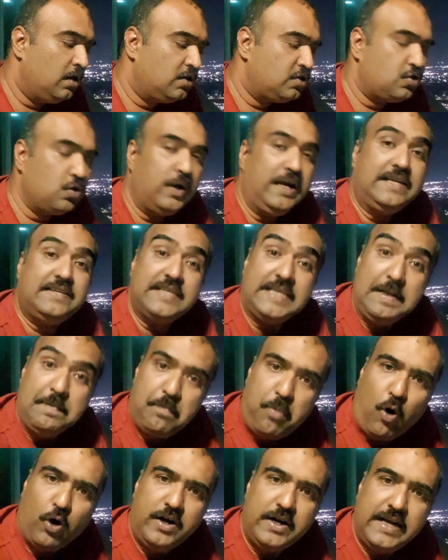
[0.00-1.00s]
So it's an
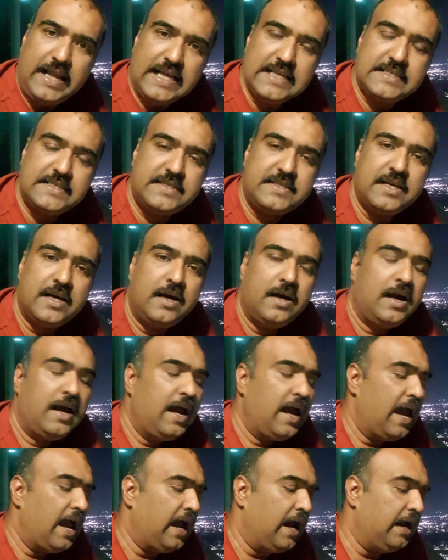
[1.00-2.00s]
important test,
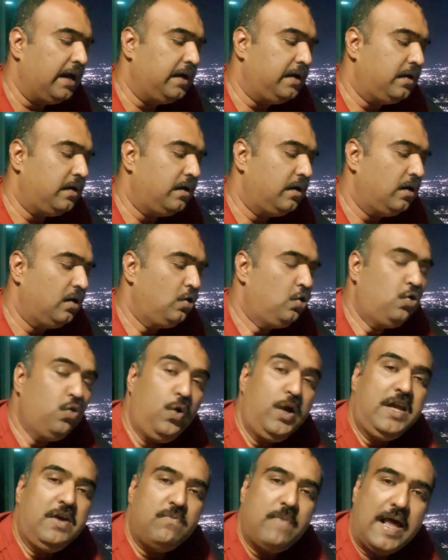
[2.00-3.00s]
and
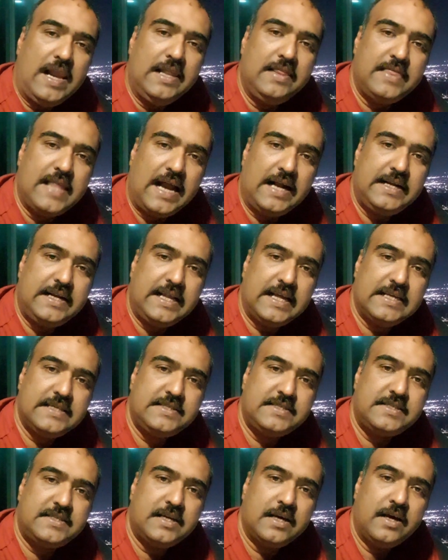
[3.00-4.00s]
doing well in that
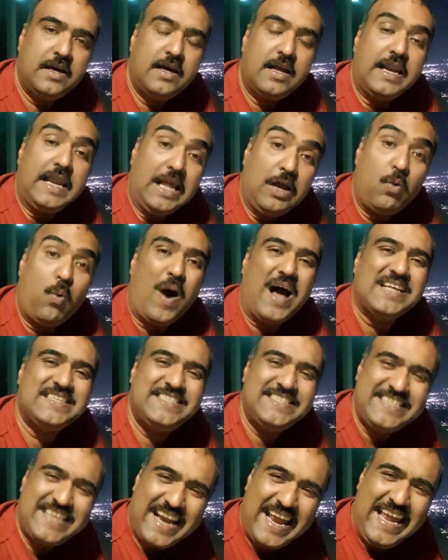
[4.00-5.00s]
test
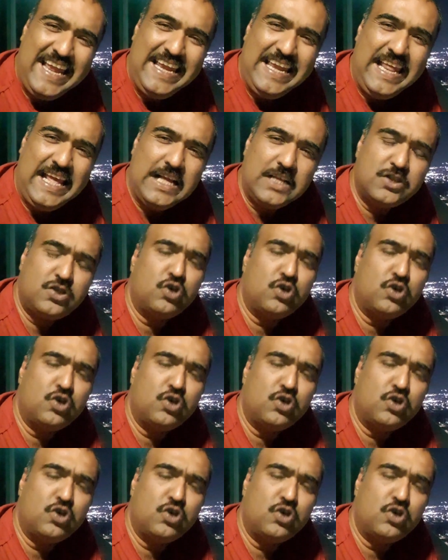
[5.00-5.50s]
requires training.